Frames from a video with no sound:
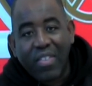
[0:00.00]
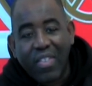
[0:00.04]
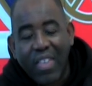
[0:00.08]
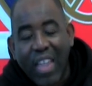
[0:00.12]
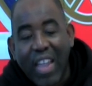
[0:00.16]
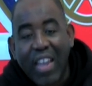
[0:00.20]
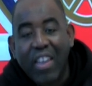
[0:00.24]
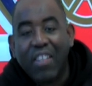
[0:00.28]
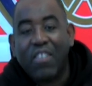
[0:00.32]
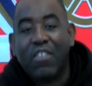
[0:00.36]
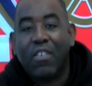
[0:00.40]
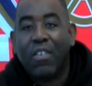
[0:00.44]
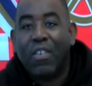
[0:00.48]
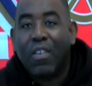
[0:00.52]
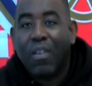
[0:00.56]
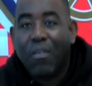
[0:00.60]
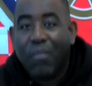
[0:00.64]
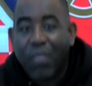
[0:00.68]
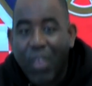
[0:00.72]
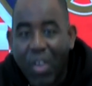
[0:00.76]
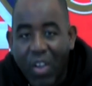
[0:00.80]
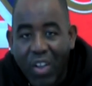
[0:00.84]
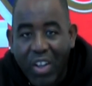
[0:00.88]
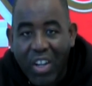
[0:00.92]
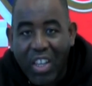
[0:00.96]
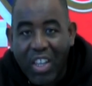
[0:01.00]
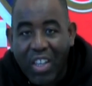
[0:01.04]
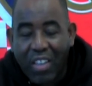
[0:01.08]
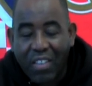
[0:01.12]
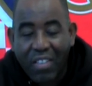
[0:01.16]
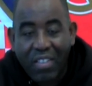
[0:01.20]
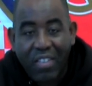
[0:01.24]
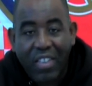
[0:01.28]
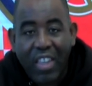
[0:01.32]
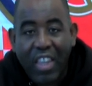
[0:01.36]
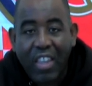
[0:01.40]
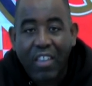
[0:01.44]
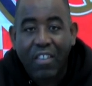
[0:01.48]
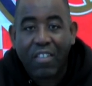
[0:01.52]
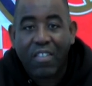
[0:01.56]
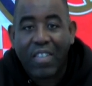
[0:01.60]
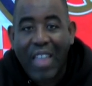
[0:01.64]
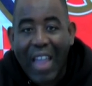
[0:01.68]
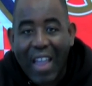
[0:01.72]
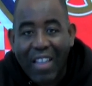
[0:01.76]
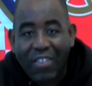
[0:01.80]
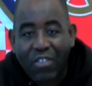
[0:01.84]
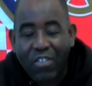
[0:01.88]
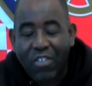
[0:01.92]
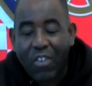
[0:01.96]
Edison Cavani, the,
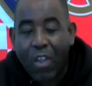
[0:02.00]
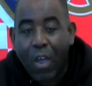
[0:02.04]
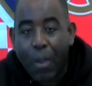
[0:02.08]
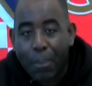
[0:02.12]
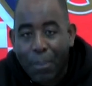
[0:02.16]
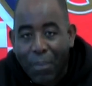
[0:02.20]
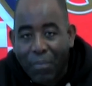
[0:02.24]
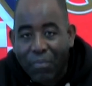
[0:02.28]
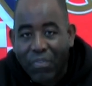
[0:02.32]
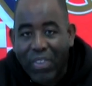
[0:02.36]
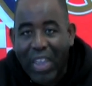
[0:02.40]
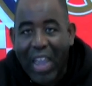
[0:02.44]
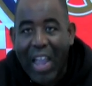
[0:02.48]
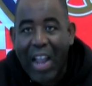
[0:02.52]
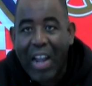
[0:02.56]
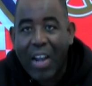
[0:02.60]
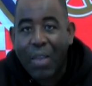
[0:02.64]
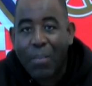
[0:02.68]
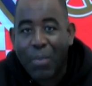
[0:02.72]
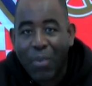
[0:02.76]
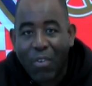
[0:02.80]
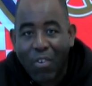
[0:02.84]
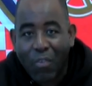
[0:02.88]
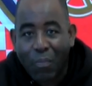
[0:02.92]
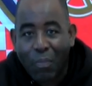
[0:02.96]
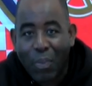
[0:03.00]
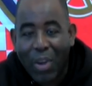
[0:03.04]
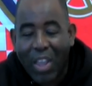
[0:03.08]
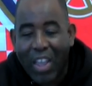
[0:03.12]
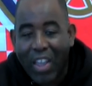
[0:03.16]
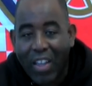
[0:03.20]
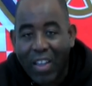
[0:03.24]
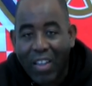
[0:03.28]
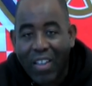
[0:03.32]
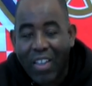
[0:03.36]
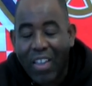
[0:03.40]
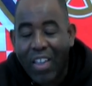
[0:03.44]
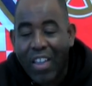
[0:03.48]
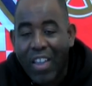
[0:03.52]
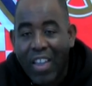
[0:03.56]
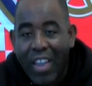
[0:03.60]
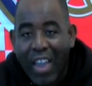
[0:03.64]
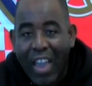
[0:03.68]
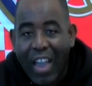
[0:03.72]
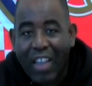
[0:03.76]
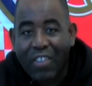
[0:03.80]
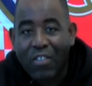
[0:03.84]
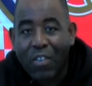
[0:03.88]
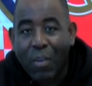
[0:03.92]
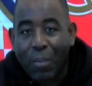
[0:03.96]
that type of caliber of player.
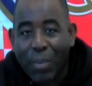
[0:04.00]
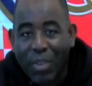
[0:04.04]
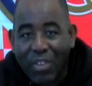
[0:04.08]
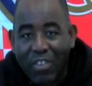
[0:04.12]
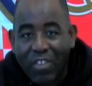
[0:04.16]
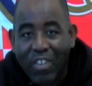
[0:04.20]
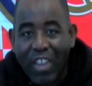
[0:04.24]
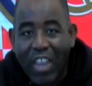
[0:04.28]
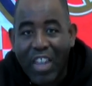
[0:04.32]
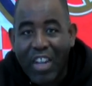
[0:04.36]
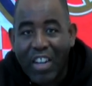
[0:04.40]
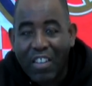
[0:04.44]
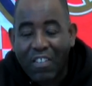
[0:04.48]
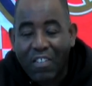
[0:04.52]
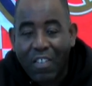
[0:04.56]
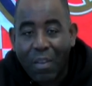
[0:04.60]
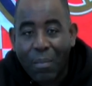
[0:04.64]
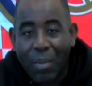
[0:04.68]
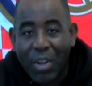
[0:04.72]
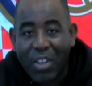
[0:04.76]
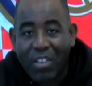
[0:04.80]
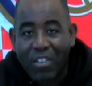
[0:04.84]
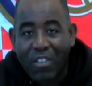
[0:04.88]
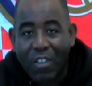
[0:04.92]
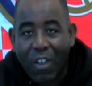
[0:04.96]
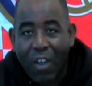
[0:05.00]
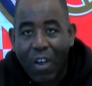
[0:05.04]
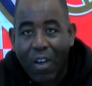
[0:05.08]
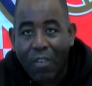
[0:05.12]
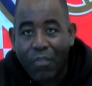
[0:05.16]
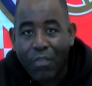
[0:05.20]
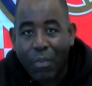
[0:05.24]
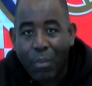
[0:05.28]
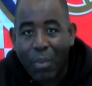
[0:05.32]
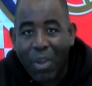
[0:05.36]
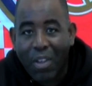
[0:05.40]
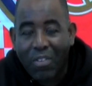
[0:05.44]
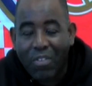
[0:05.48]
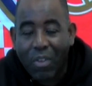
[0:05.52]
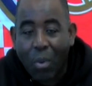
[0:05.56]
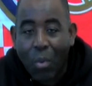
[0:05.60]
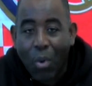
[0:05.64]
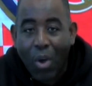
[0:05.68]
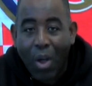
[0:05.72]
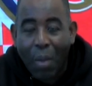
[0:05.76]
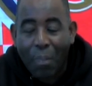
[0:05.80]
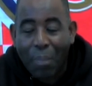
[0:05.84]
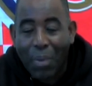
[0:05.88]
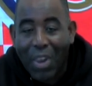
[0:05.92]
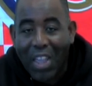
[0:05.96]
As I've been saying in some of these aftermaths, I
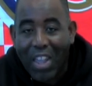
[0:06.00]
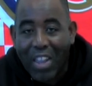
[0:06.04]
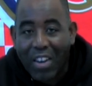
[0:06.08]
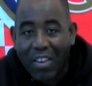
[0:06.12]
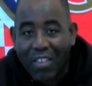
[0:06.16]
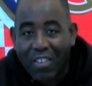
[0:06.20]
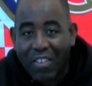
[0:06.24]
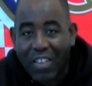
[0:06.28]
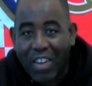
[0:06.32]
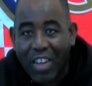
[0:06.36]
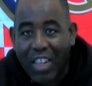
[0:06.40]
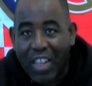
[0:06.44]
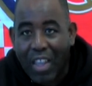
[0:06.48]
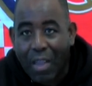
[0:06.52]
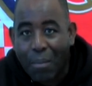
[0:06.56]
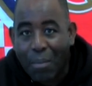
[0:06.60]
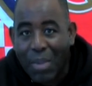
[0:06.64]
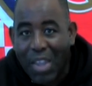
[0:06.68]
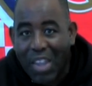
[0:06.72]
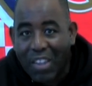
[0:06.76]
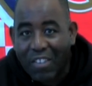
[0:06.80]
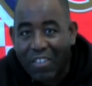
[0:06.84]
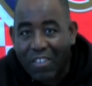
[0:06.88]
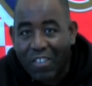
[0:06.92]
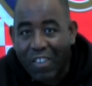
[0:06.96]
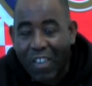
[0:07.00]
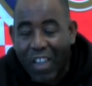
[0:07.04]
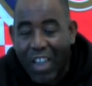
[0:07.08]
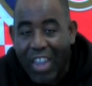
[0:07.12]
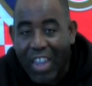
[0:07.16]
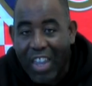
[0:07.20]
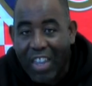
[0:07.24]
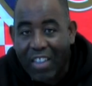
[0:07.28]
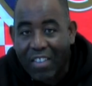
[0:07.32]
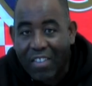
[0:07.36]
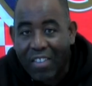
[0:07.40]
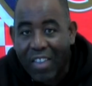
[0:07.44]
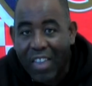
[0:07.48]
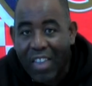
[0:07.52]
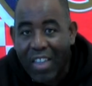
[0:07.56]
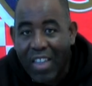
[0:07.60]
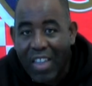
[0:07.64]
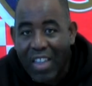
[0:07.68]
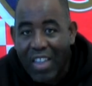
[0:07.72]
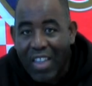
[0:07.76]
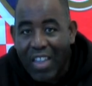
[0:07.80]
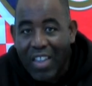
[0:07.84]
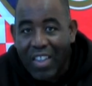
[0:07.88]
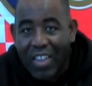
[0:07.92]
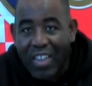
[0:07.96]
want a player that's going to get me excited,
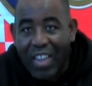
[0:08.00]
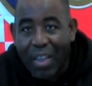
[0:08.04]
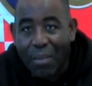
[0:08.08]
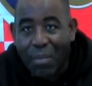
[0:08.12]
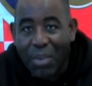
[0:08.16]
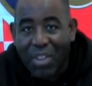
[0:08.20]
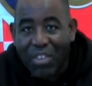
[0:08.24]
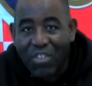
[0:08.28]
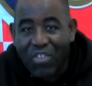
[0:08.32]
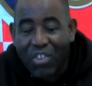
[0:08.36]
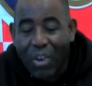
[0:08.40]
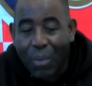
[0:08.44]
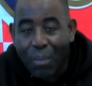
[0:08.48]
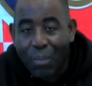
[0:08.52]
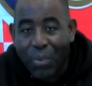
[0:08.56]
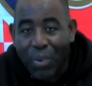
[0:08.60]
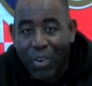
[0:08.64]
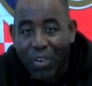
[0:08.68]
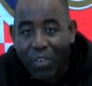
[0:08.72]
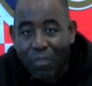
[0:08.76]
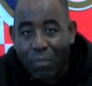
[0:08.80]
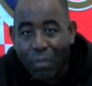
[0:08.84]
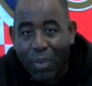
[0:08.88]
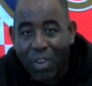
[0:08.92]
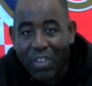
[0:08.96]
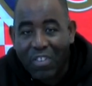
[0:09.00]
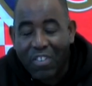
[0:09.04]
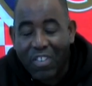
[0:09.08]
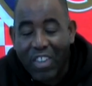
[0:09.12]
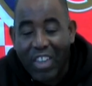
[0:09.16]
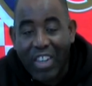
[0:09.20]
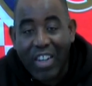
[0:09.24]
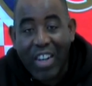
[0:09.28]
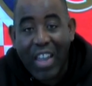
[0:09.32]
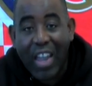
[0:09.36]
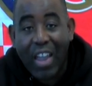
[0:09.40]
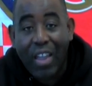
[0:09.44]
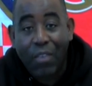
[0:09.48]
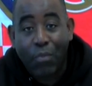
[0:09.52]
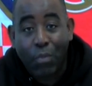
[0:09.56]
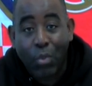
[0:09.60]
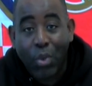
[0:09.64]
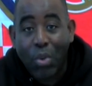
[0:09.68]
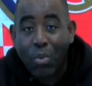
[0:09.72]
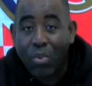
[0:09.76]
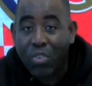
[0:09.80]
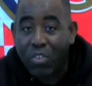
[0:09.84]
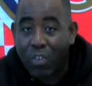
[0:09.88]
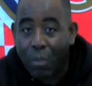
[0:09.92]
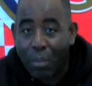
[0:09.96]
get me jumping off my seat. Now, if
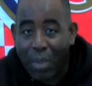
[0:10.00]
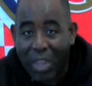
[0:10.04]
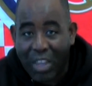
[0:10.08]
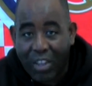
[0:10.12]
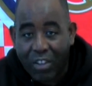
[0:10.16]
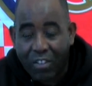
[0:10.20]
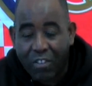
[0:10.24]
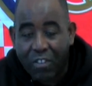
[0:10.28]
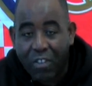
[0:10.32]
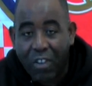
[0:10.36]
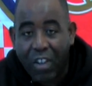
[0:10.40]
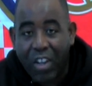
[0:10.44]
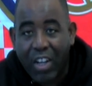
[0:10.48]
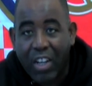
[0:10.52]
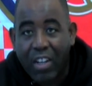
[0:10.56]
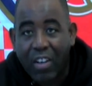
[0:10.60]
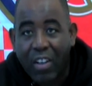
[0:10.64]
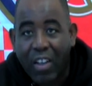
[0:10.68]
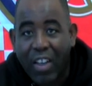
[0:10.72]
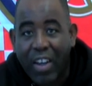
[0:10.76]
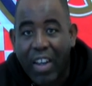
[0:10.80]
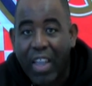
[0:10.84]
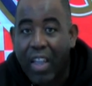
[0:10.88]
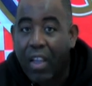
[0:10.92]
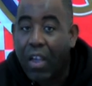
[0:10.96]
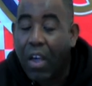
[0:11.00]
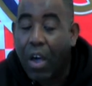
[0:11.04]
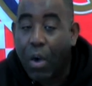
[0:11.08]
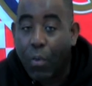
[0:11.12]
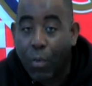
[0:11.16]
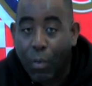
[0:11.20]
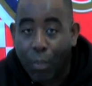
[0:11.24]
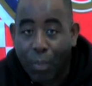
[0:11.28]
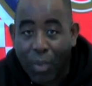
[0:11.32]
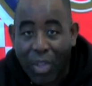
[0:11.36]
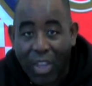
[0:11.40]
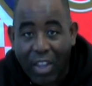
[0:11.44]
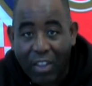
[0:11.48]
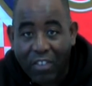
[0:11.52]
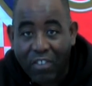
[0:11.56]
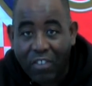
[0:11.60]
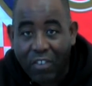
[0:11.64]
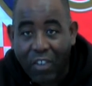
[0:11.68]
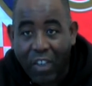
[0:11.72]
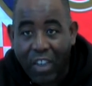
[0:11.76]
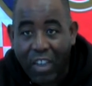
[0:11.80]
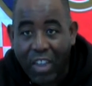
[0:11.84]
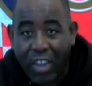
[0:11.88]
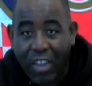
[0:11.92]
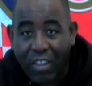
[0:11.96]
we was to make a signing like that, I would be
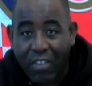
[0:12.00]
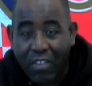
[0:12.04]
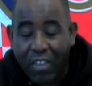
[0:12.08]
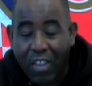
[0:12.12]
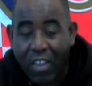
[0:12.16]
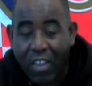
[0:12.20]
excited.